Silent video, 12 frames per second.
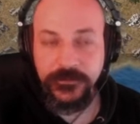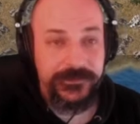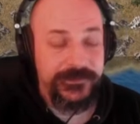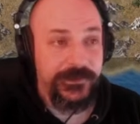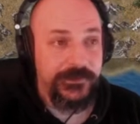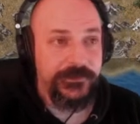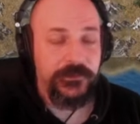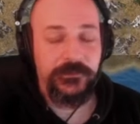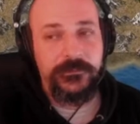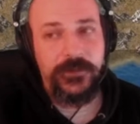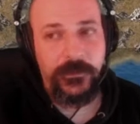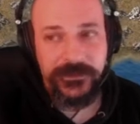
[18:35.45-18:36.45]
There's 6 of
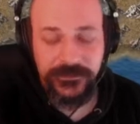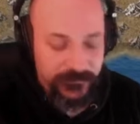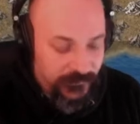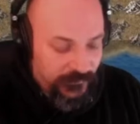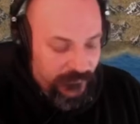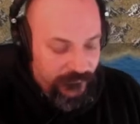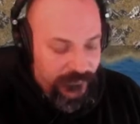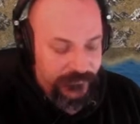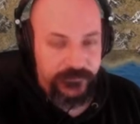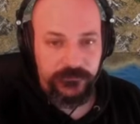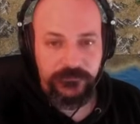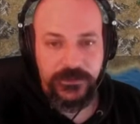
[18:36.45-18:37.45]
them. I mean,
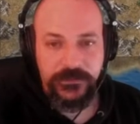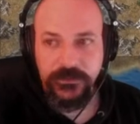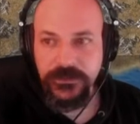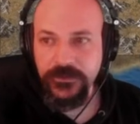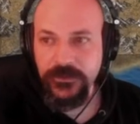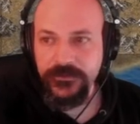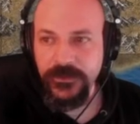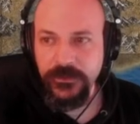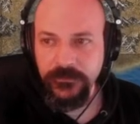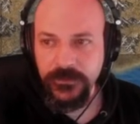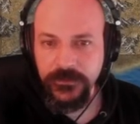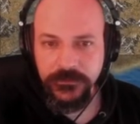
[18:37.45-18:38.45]
that's a really, really nice
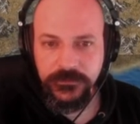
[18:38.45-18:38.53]
area.